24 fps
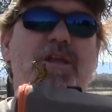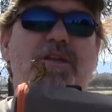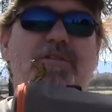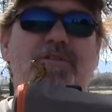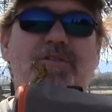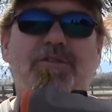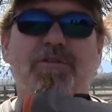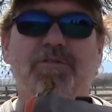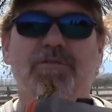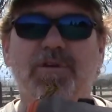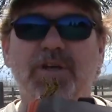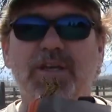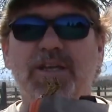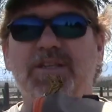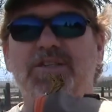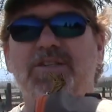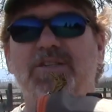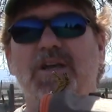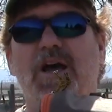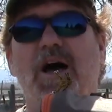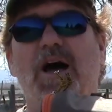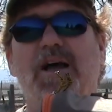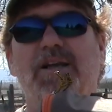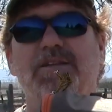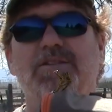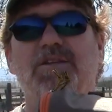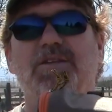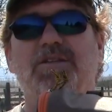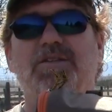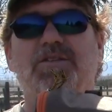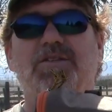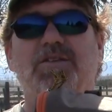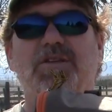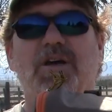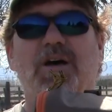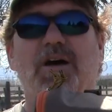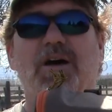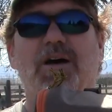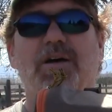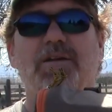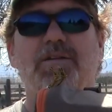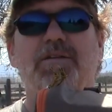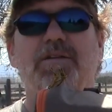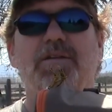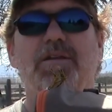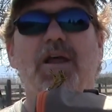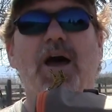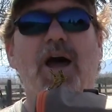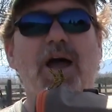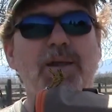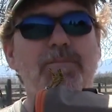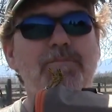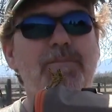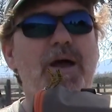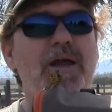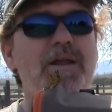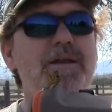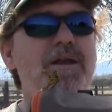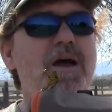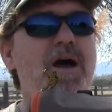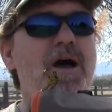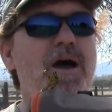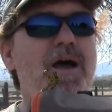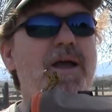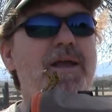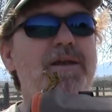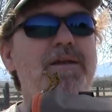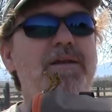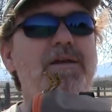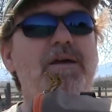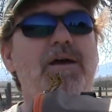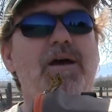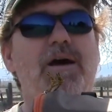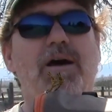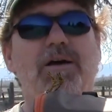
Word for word: in three sizes, 9x9,